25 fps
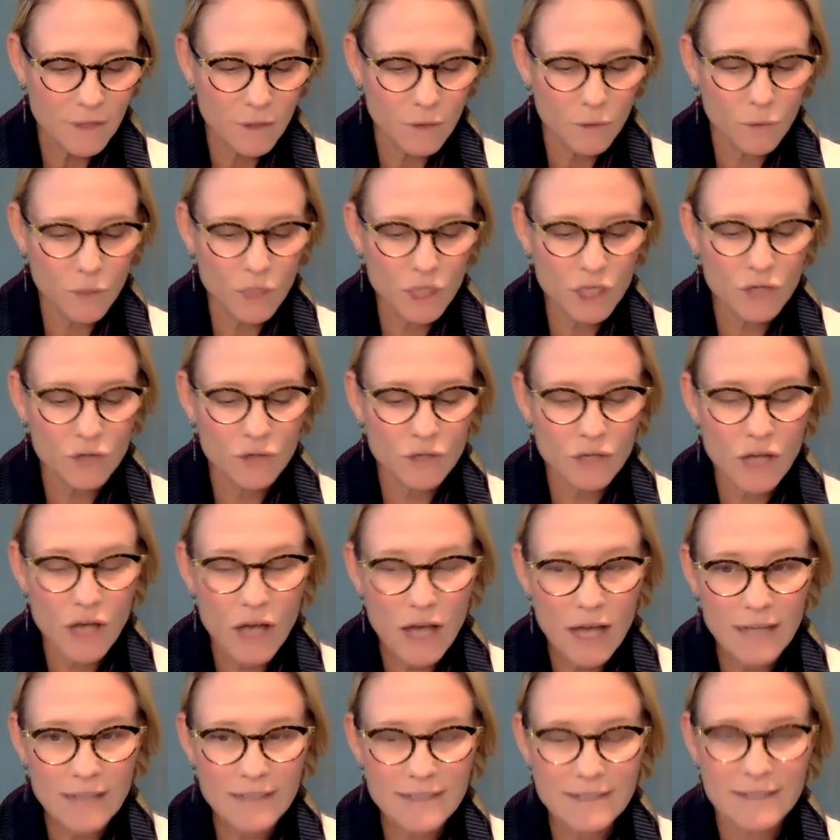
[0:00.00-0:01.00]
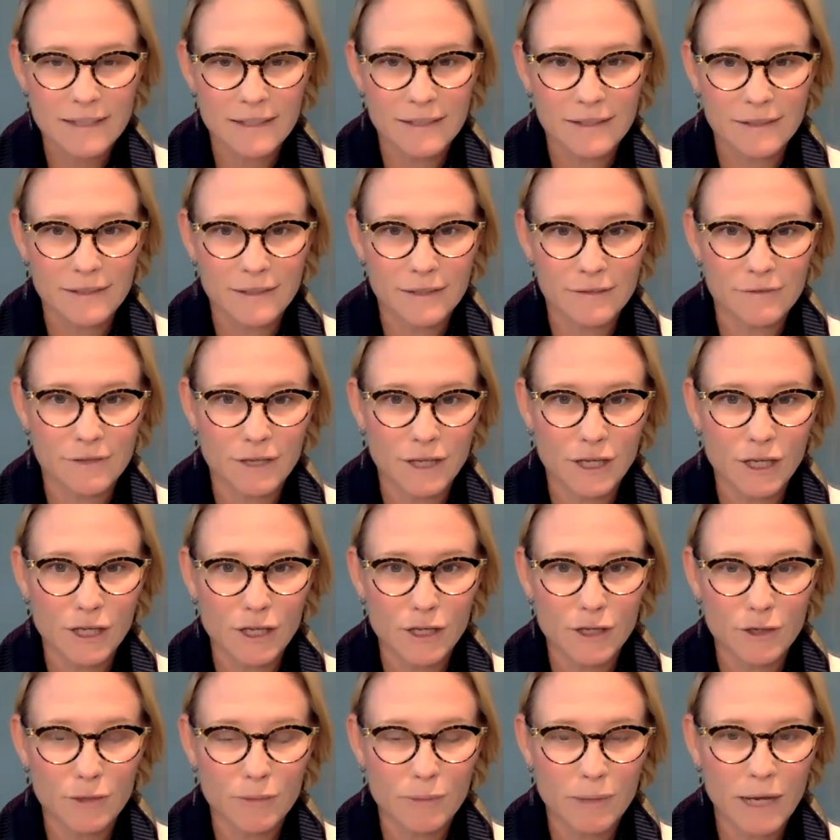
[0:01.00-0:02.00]
When you're not
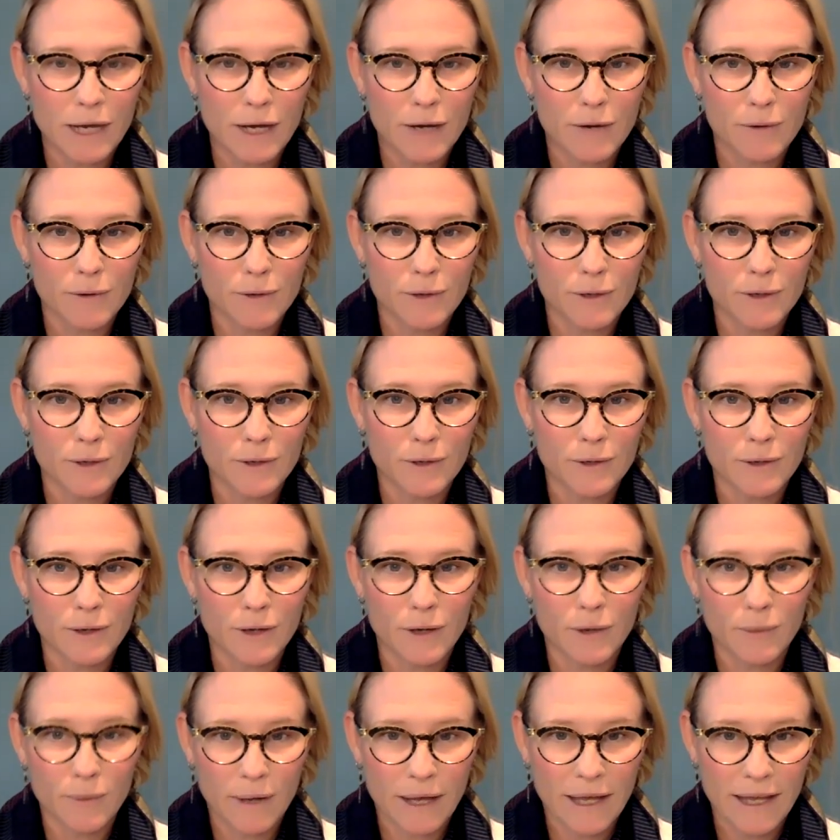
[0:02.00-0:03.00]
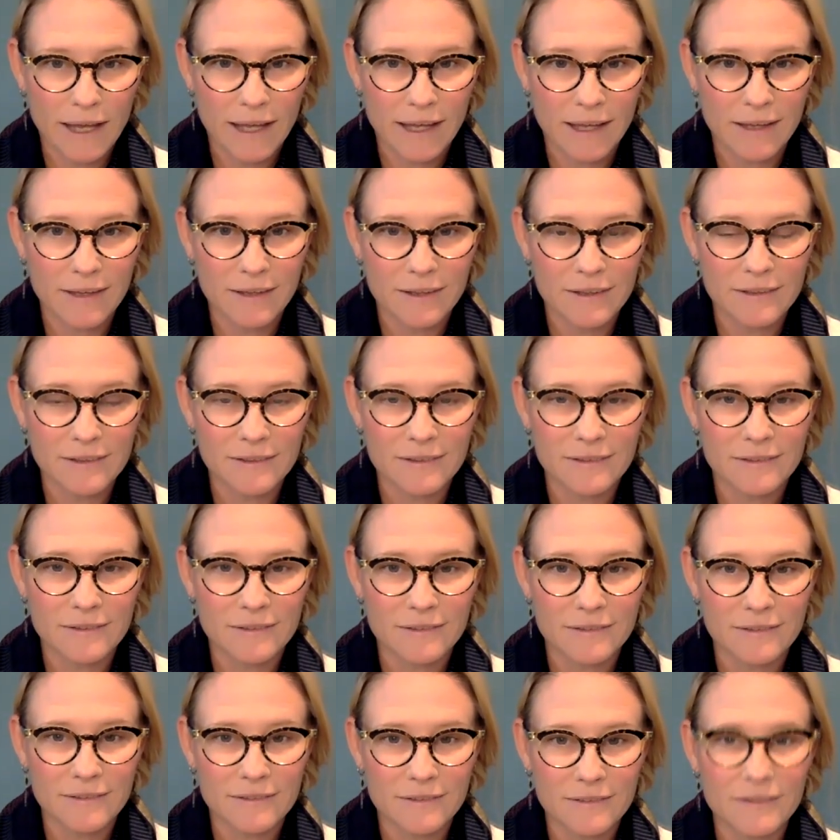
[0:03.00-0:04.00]
giving your power away,
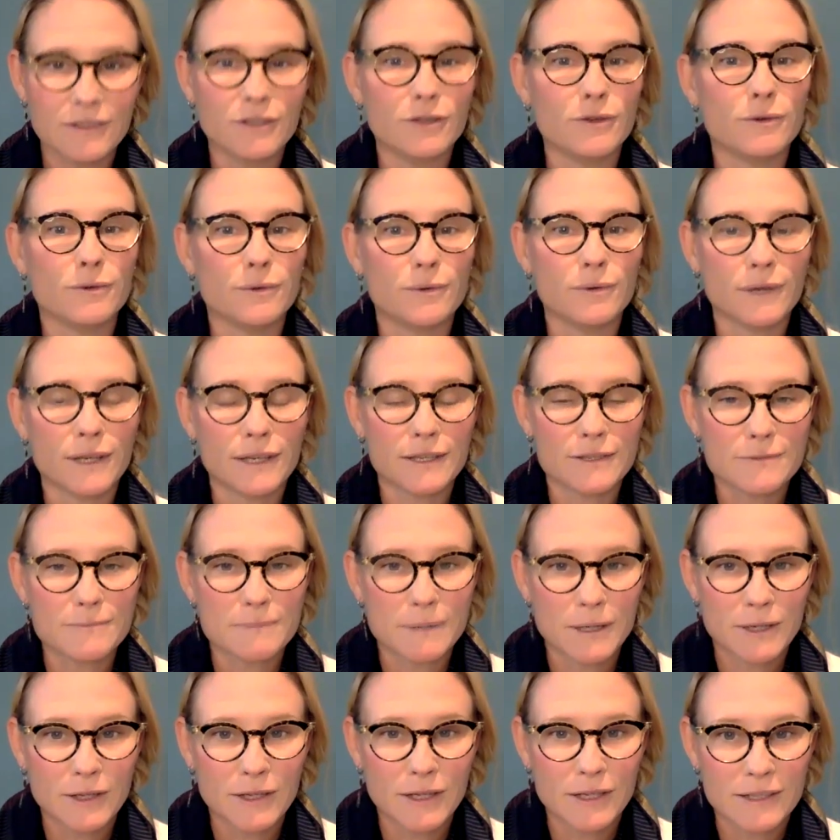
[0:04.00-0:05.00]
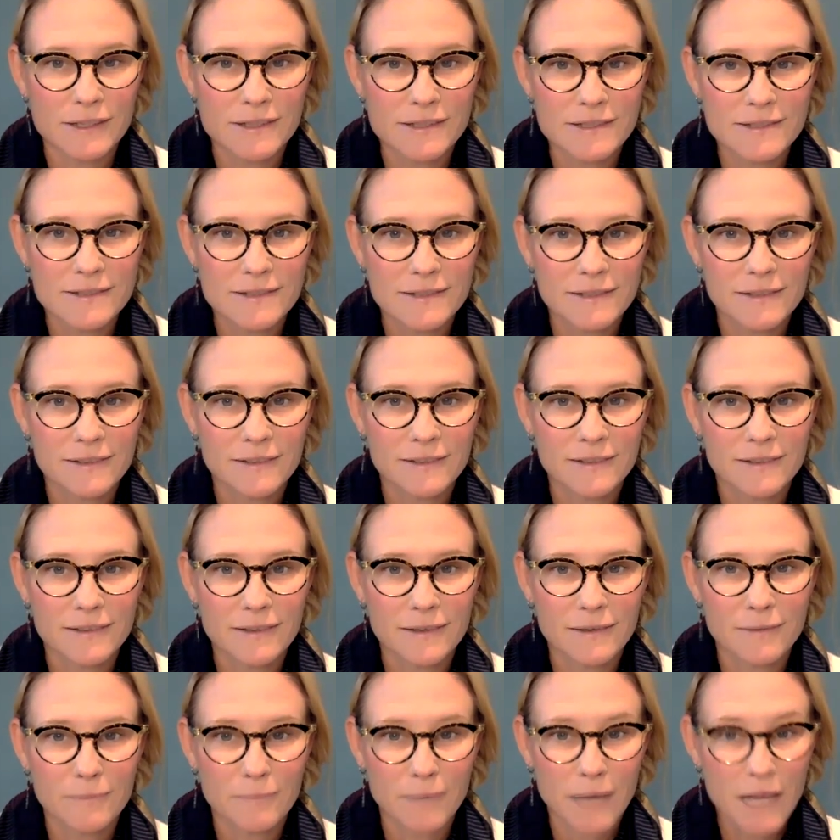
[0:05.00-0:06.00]
you experience
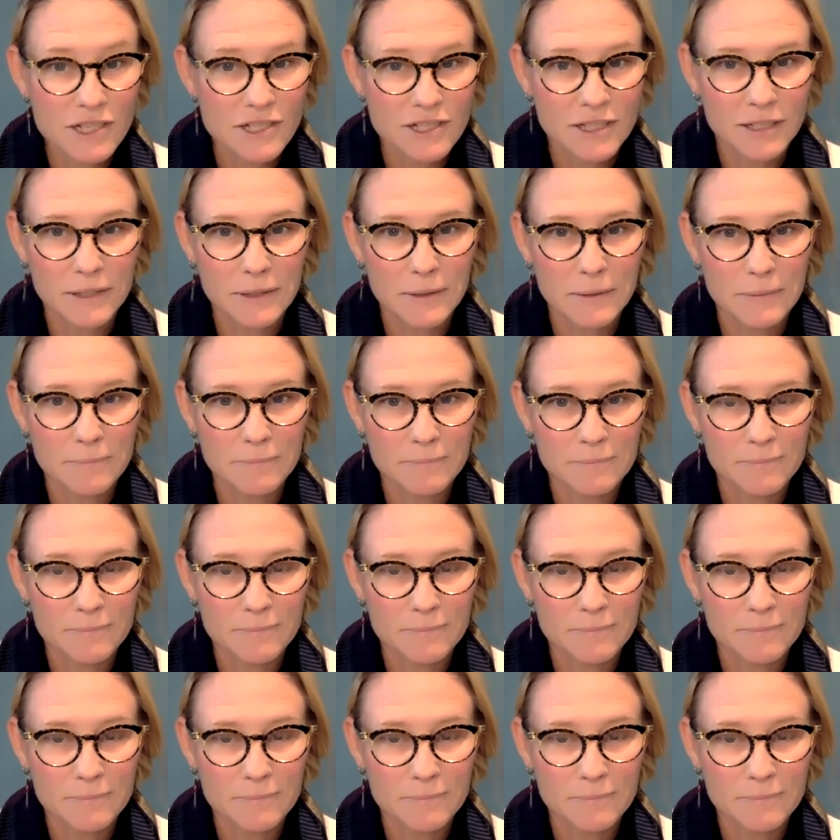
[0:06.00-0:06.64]
magic.